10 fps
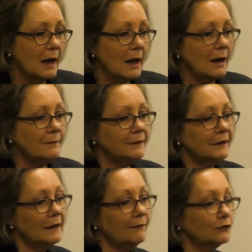
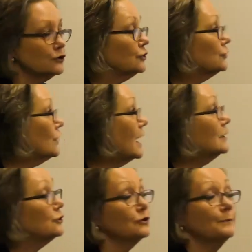The Level 2
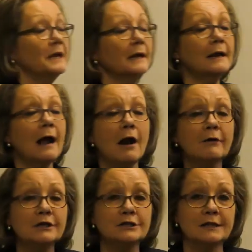trainer should be
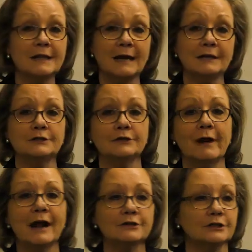encouraging that
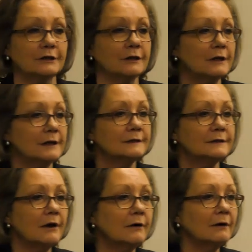interaction.
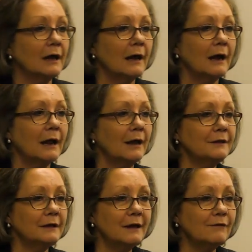So
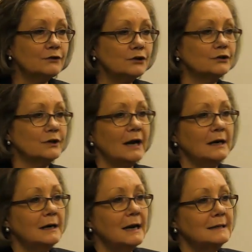the Level 2
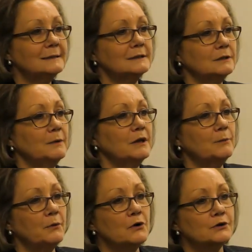trainer needs to be
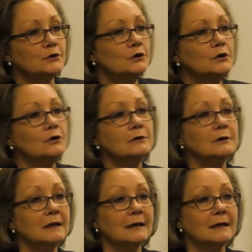the person who